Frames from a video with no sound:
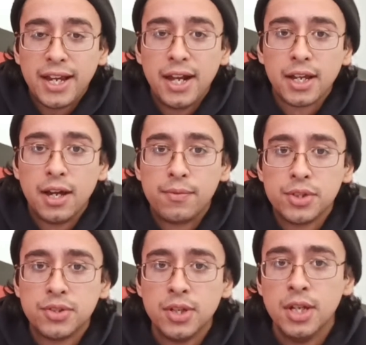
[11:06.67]
kind of
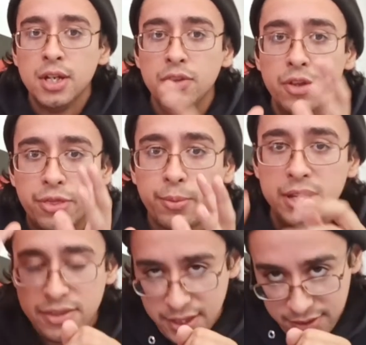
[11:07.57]
covers the
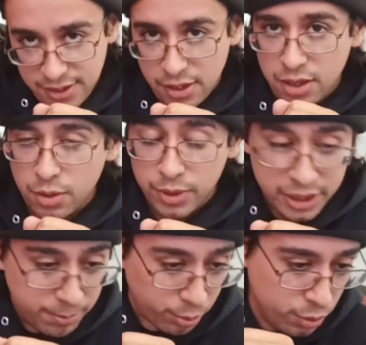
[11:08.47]
3 things that are going to really
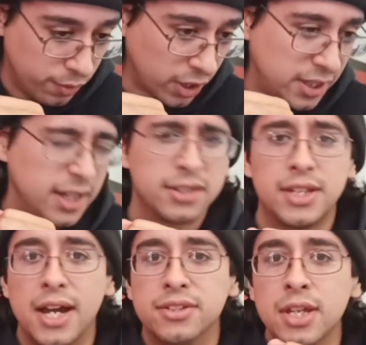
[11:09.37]
improve our kicks,
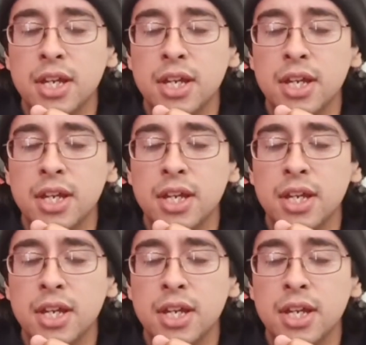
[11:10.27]
guys.